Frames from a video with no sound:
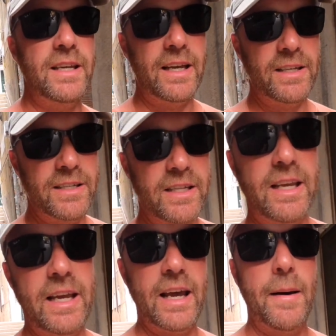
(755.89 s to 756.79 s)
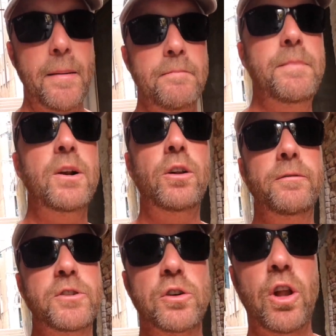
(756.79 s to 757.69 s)
is the middle
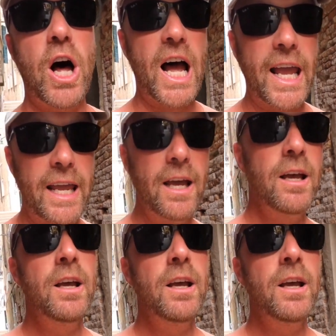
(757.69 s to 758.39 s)
of July,